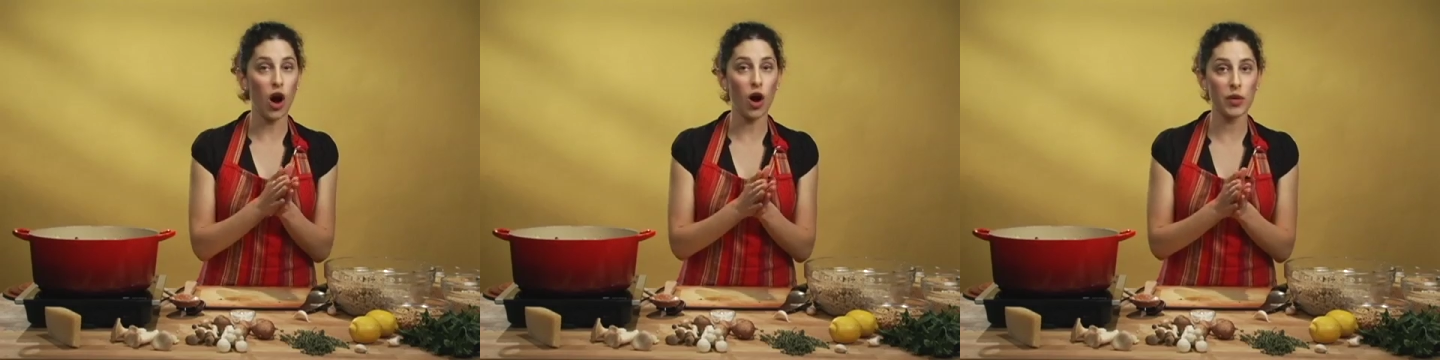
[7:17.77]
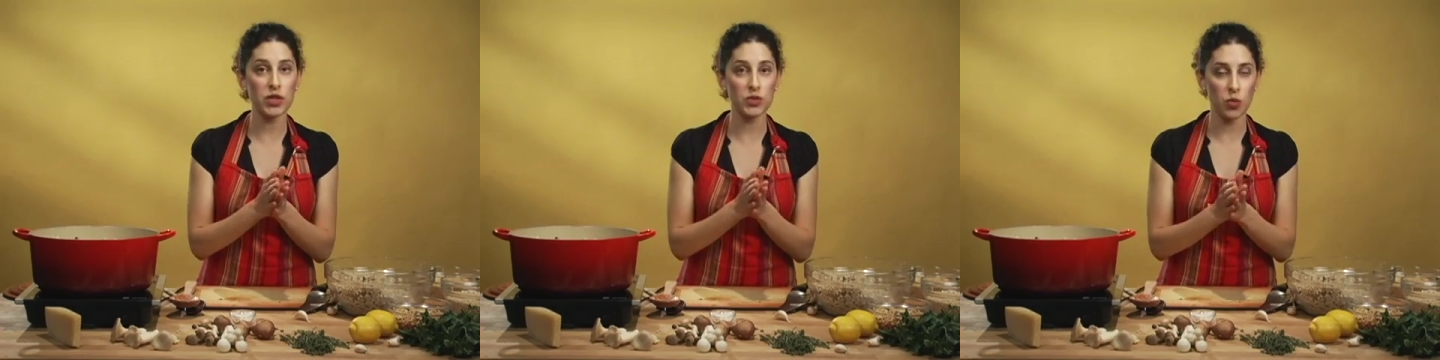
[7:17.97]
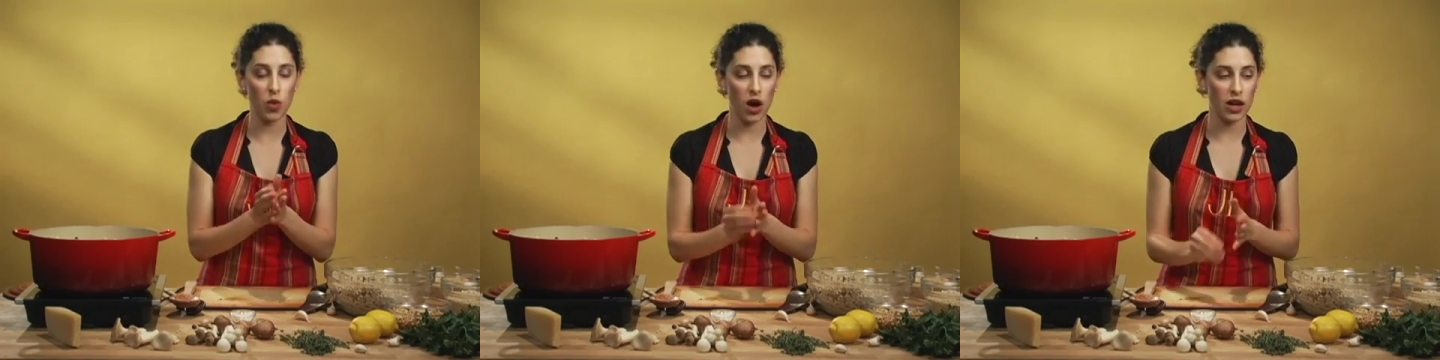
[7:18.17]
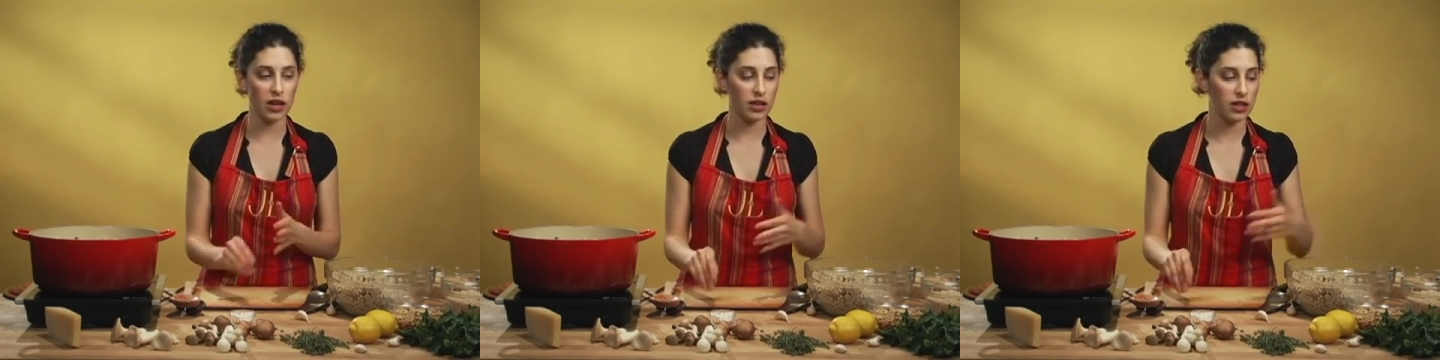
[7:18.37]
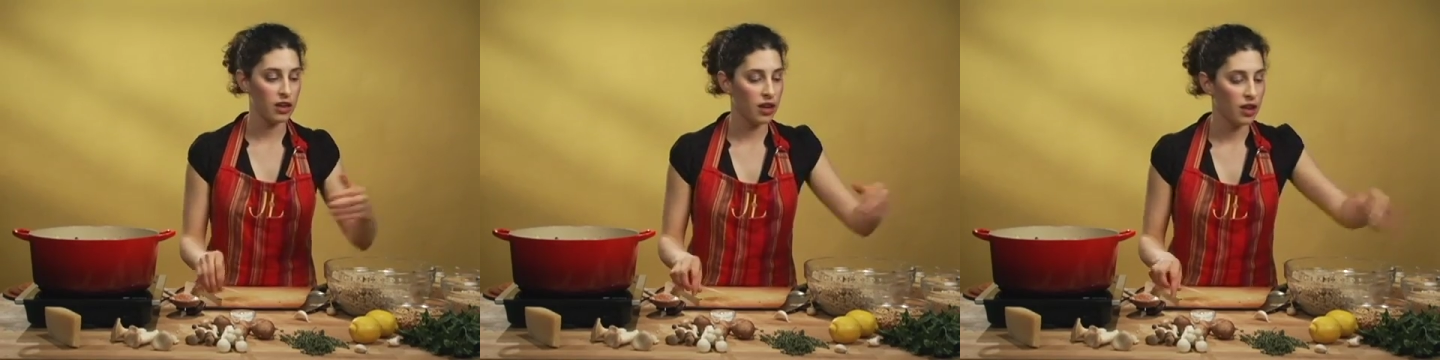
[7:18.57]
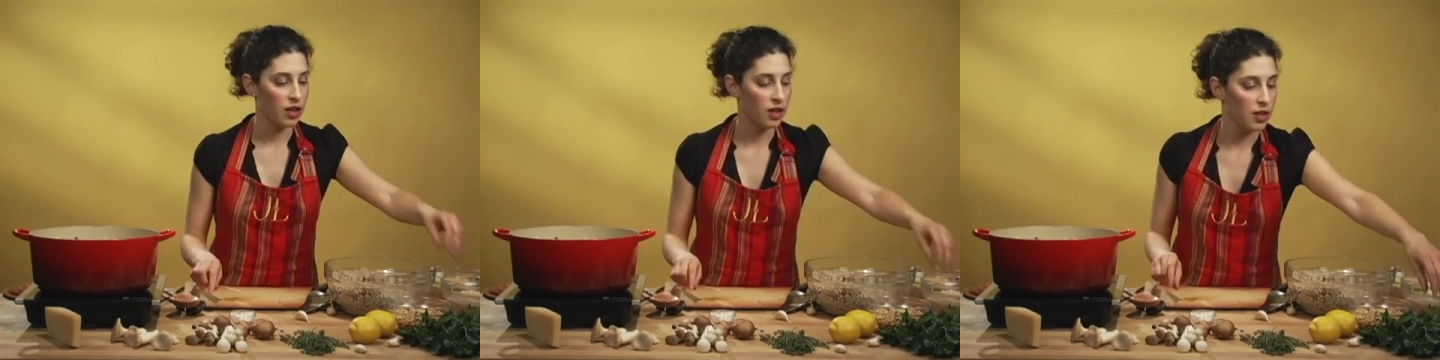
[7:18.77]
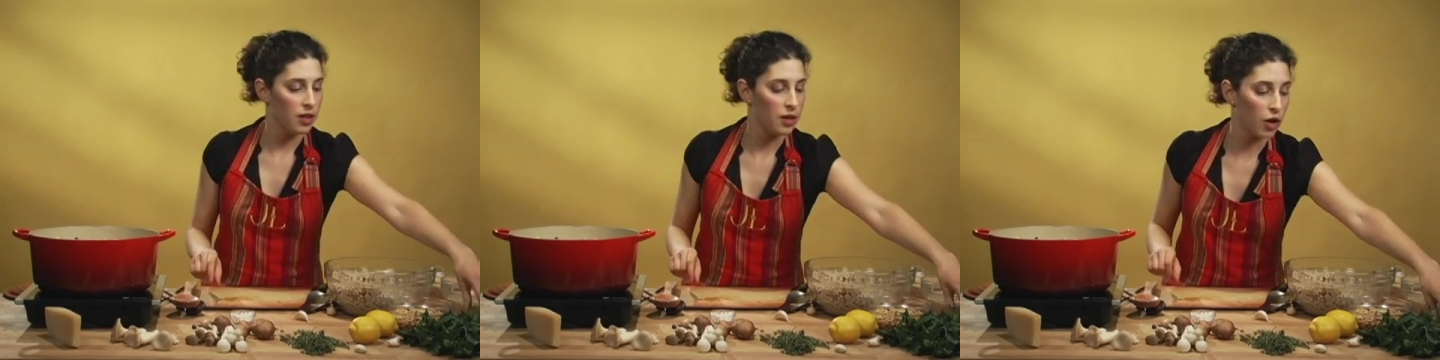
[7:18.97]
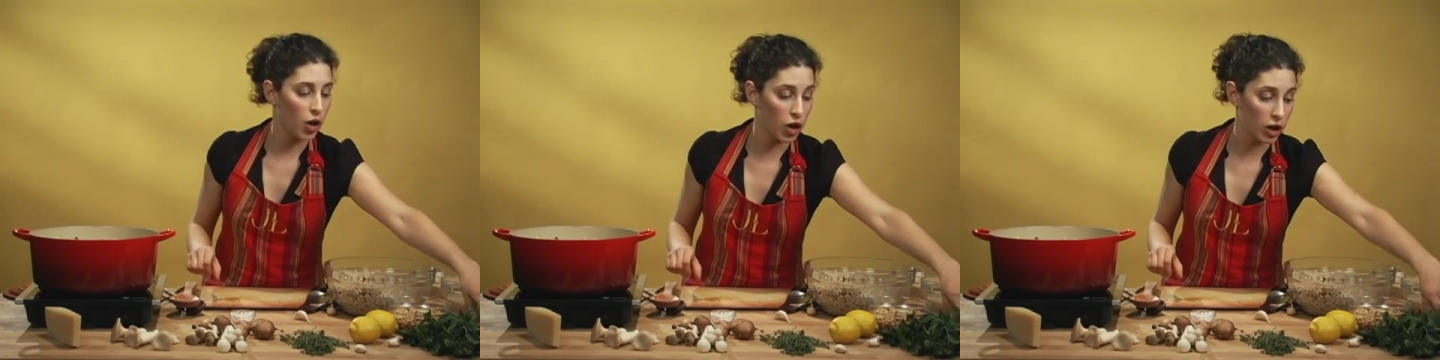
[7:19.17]
always want
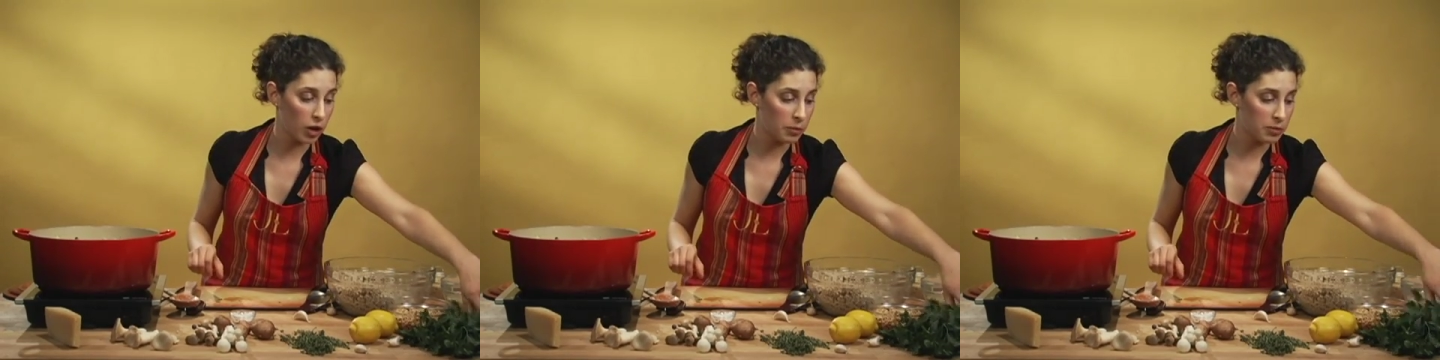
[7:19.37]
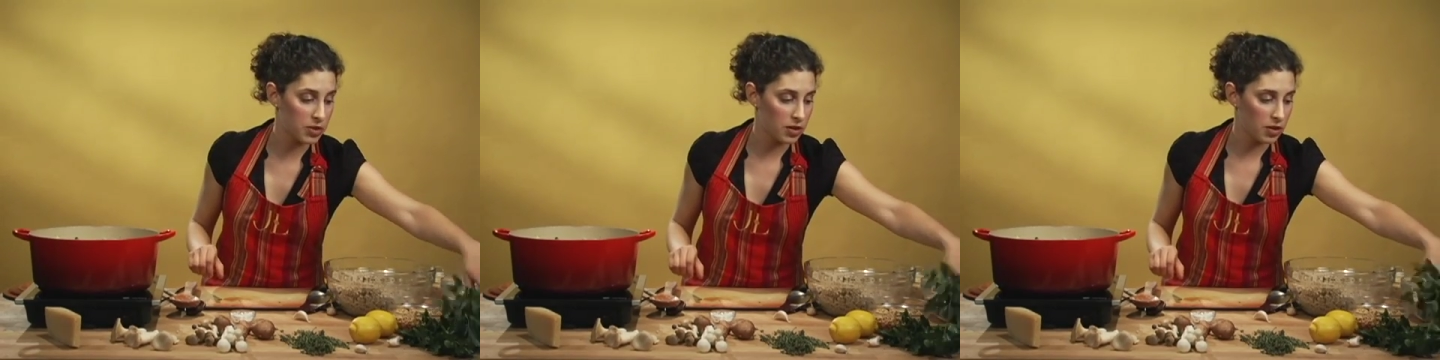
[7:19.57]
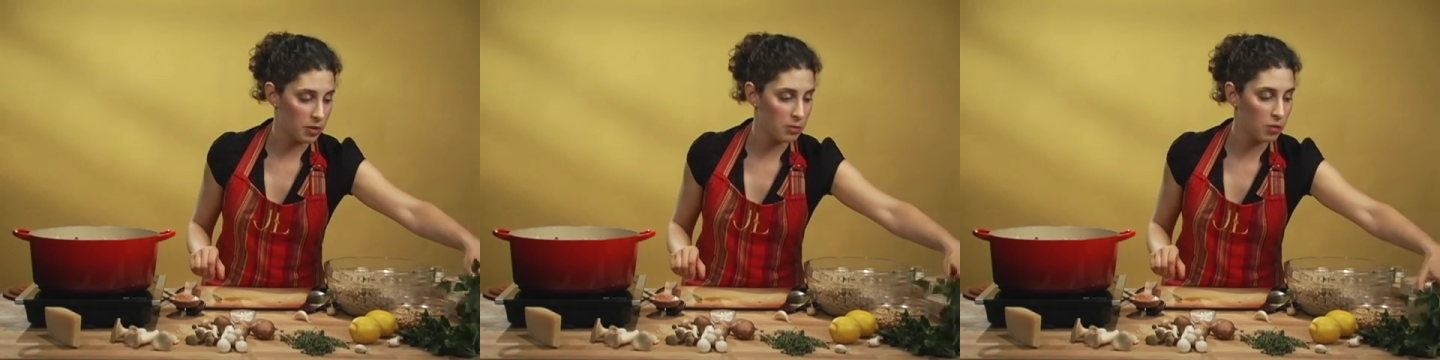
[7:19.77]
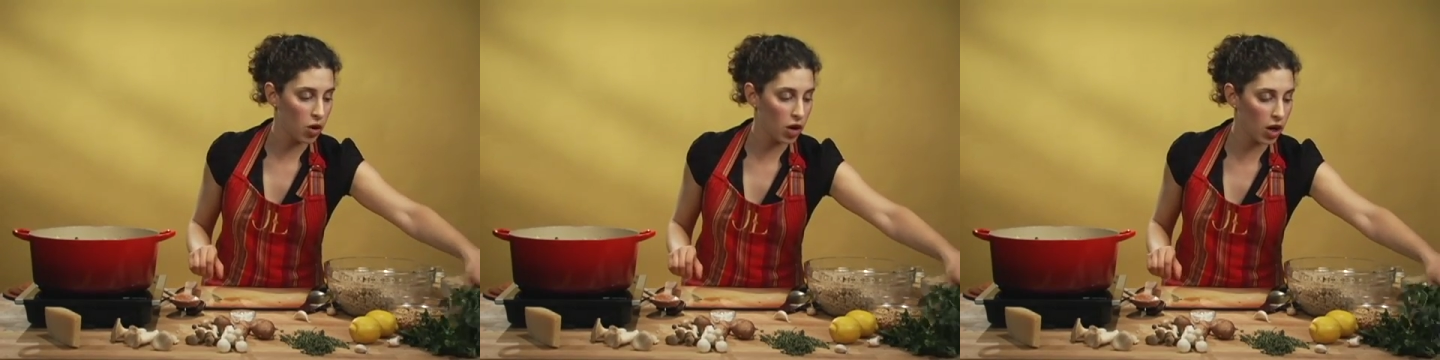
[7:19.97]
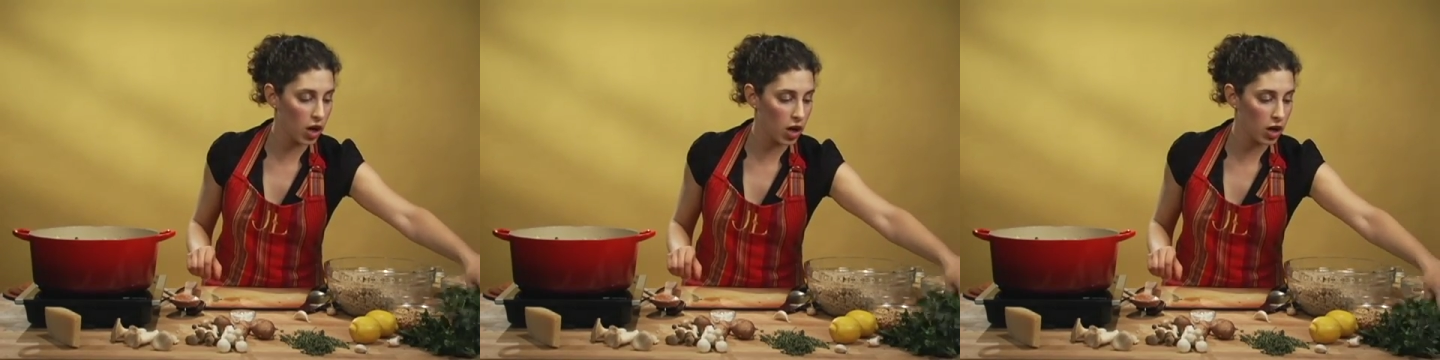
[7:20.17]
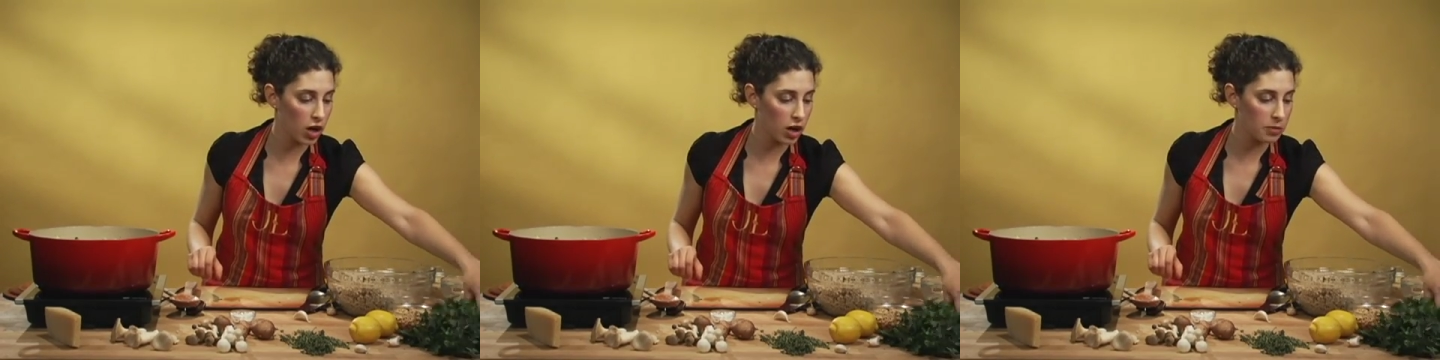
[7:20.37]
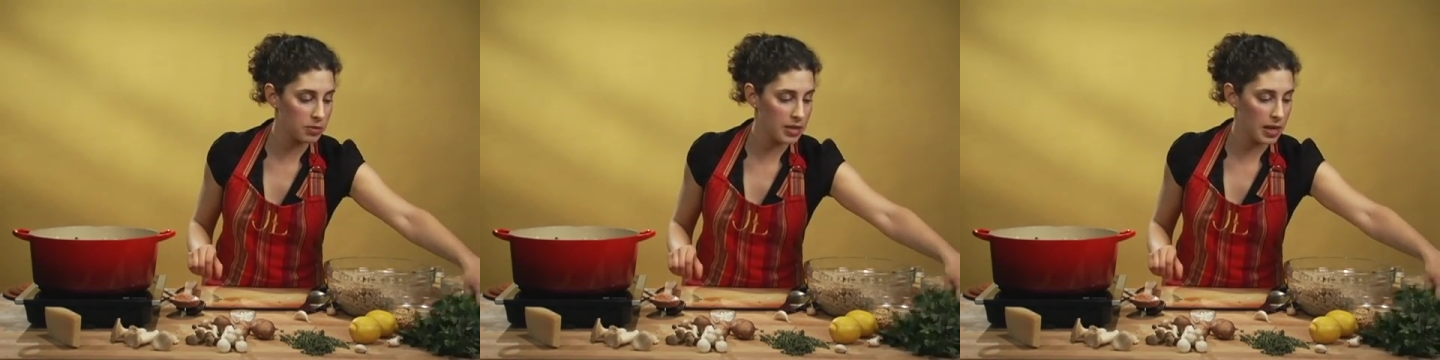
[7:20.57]
herbs. The more herbs,